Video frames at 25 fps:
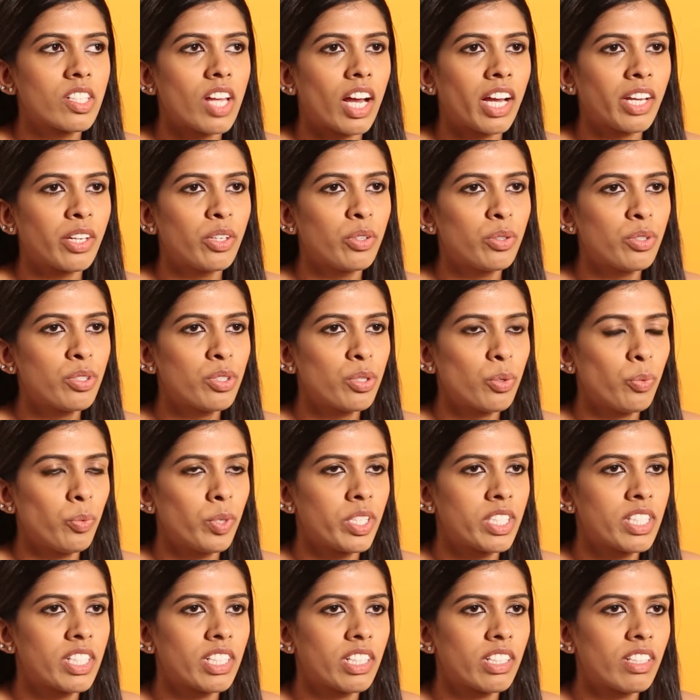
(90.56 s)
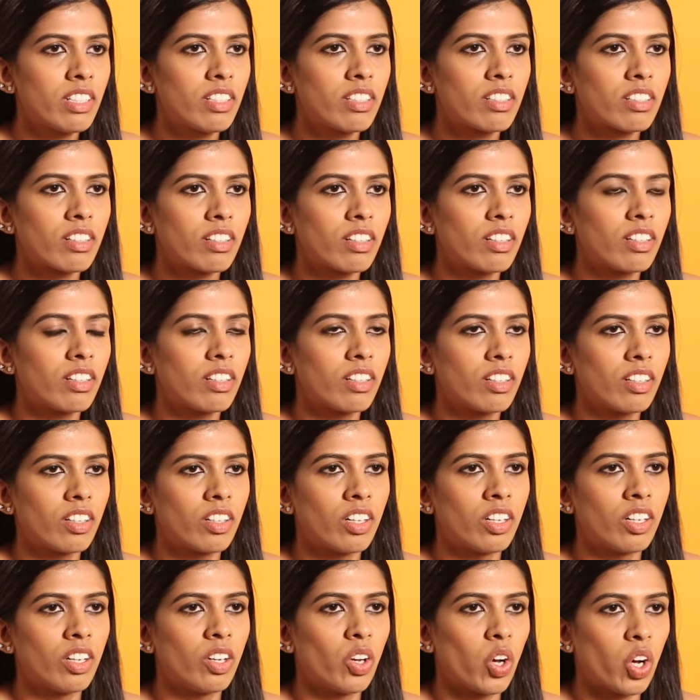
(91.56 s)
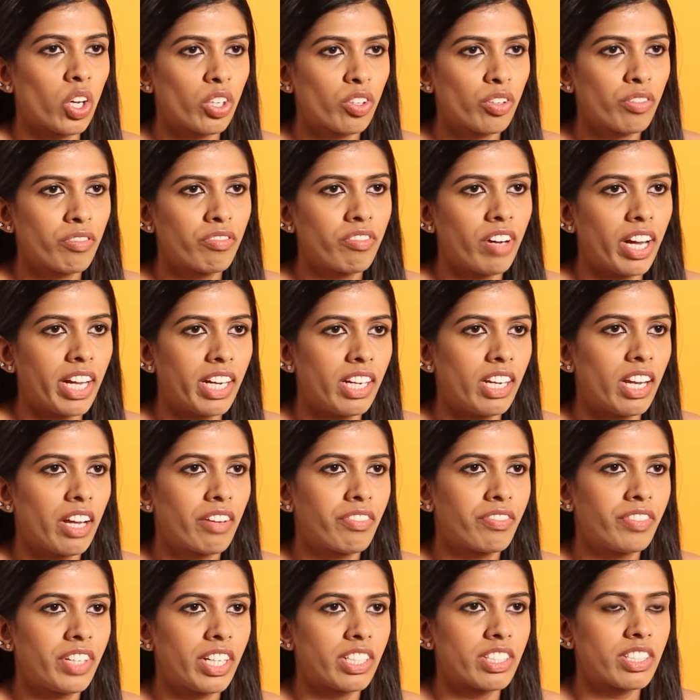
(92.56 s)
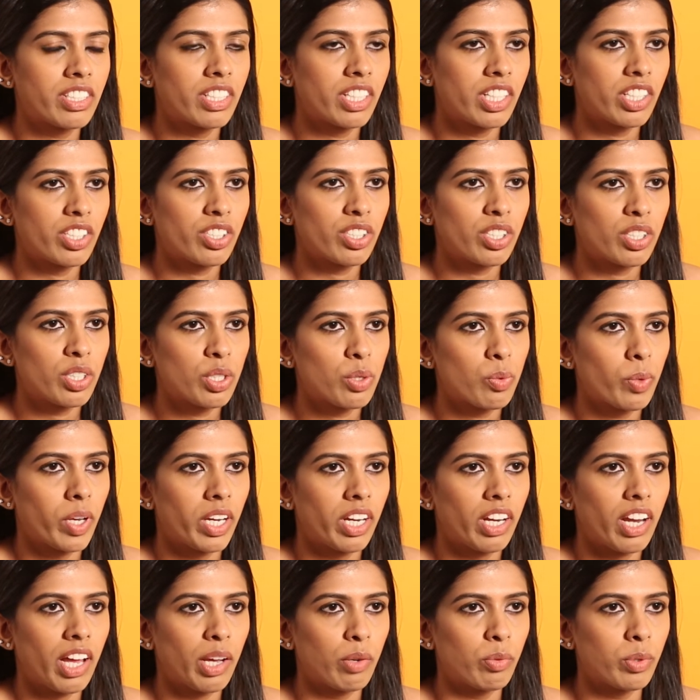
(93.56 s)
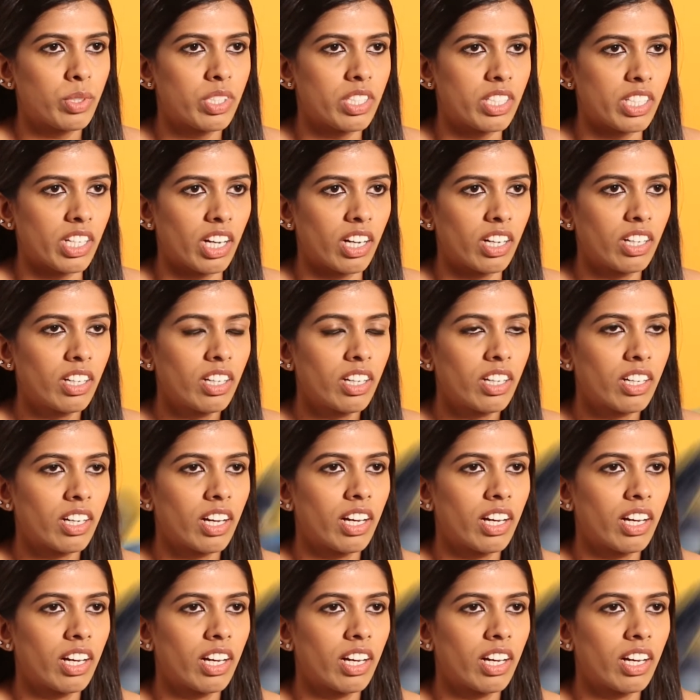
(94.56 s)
I used to visit a lot of wildlife destinations when I was young